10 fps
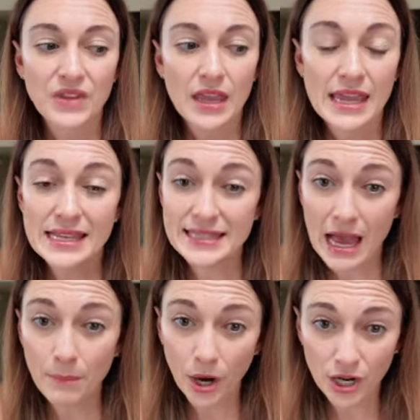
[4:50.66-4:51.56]
is
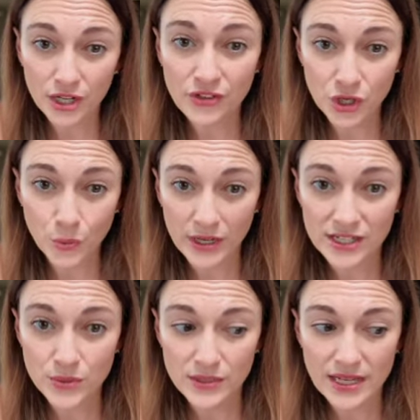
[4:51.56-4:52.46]
that park that you're wanting
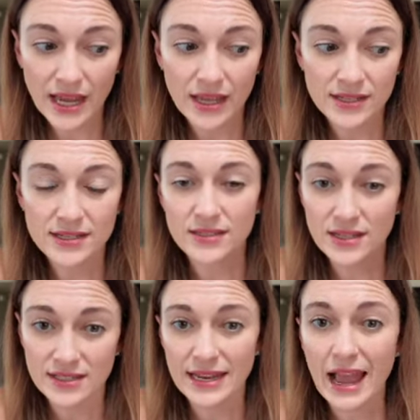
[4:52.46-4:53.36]
to attend,
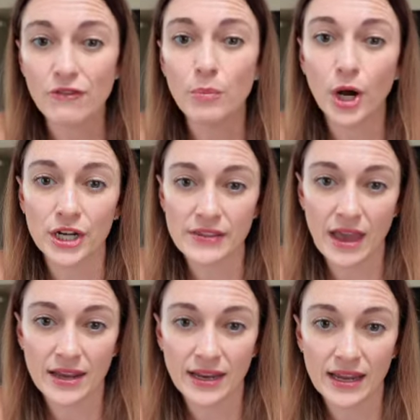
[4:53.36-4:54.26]
does it have a party
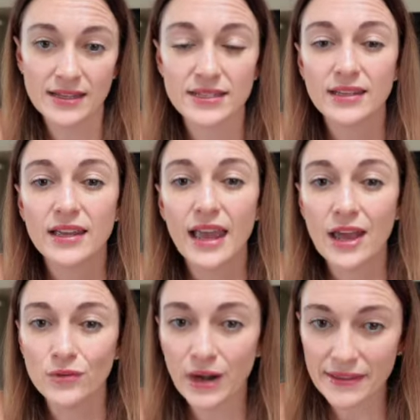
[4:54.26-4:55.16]
that night?
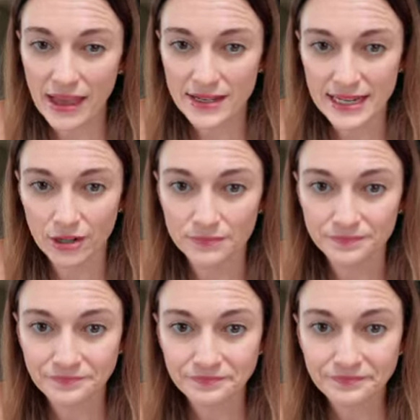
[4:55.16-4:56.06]
And write that down.
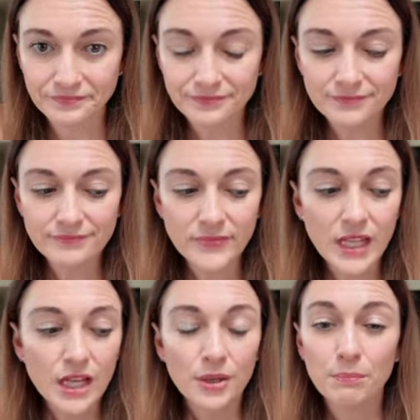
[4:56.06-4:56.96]

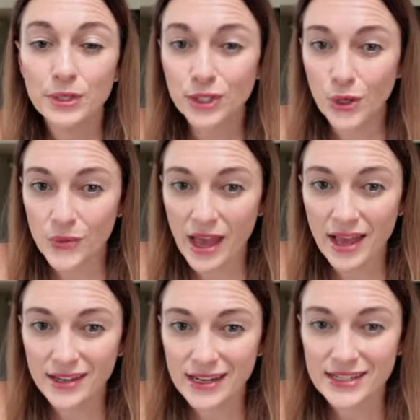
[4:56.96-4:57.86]
Below
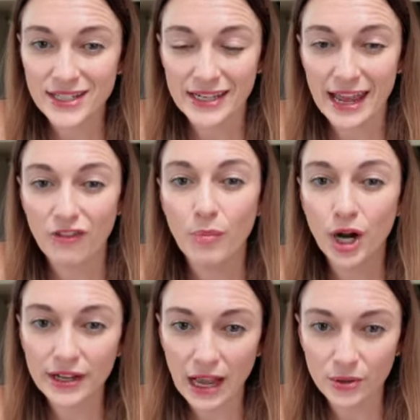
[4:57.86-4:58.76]
that, it's going to have
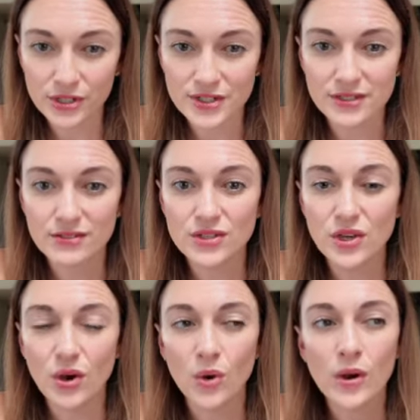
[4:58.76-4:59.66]
park hours.
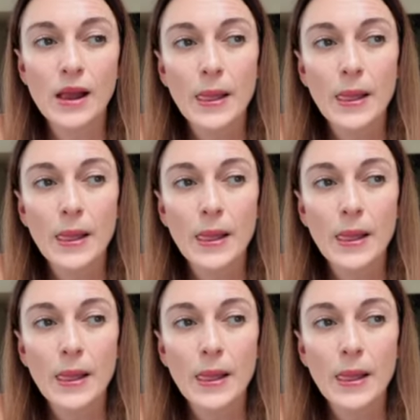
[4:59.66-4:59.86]
So